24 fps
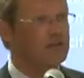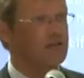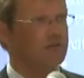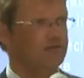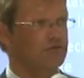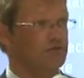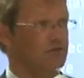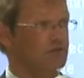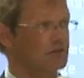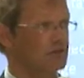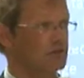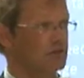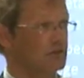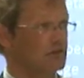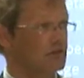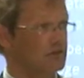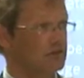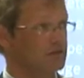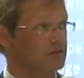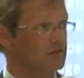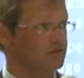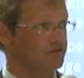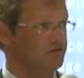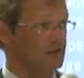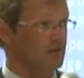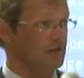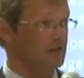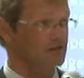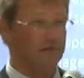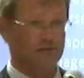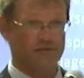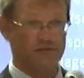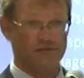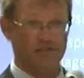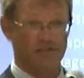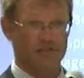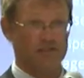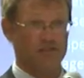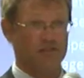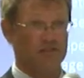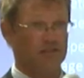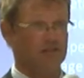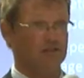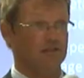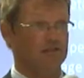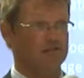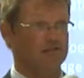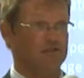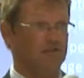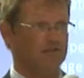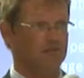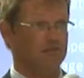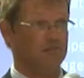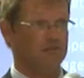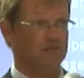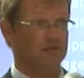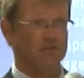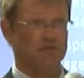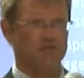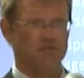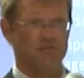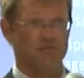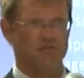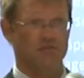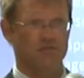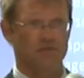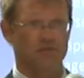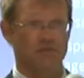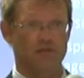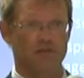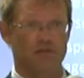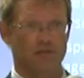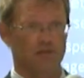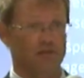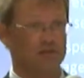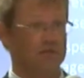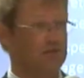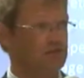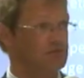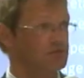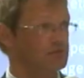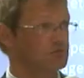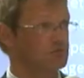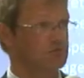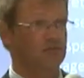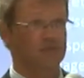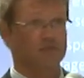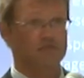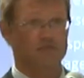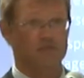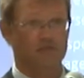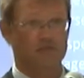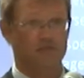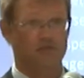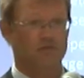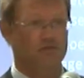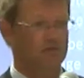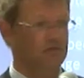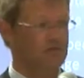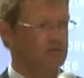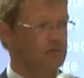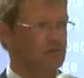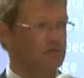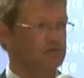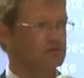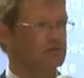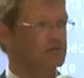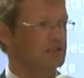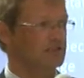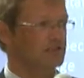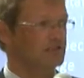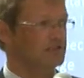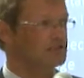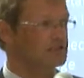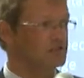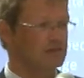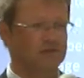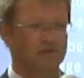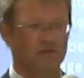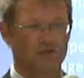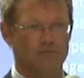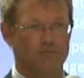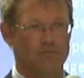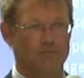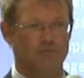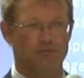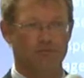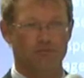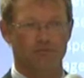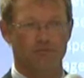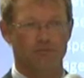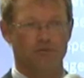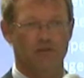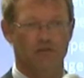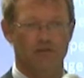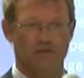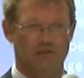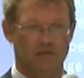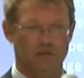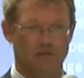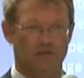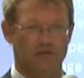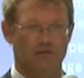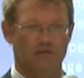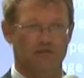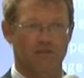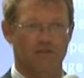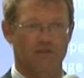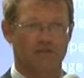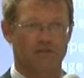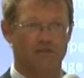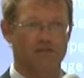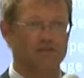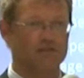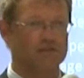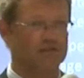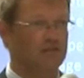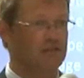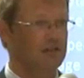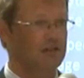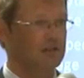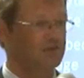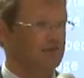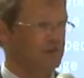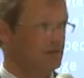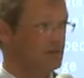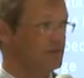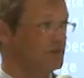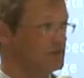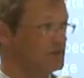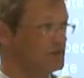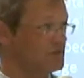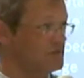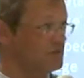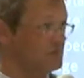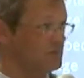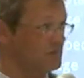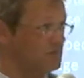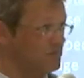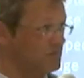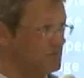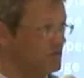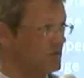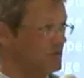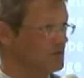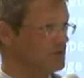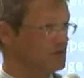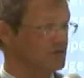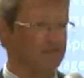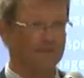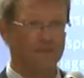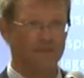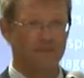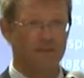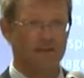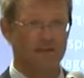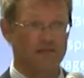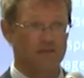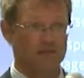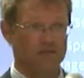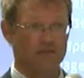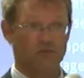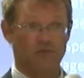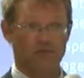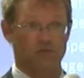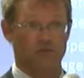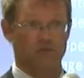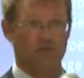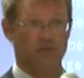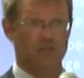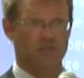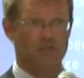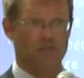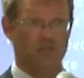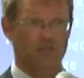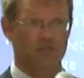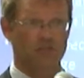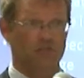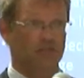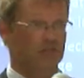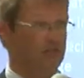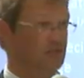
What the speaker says: have Flanders and the Netherlands, everybody is familiar with these two concepts. You know about the Netherlands, I know, but some people don't know about Flanders. Flanders, north of Belgium, is Dutch speaking.